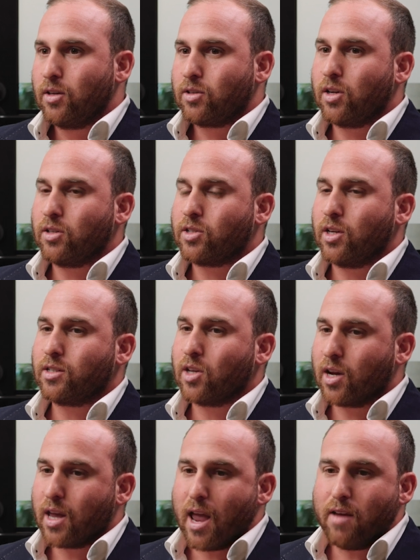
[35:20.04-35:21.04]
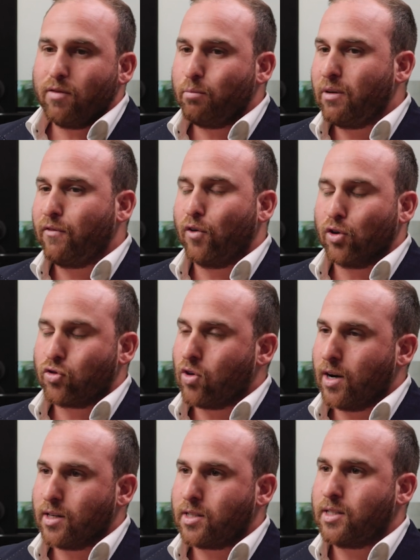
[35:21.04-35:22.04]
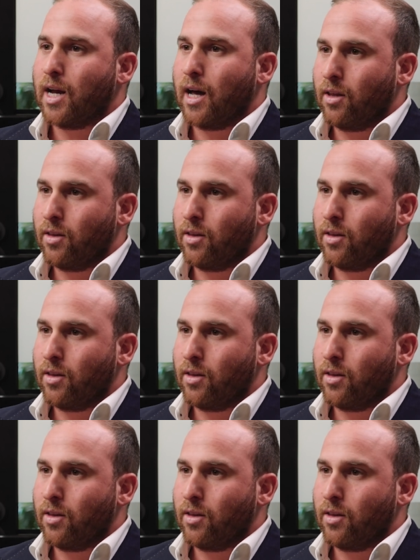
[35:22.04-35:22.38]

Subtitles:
So it's like even before trying to sell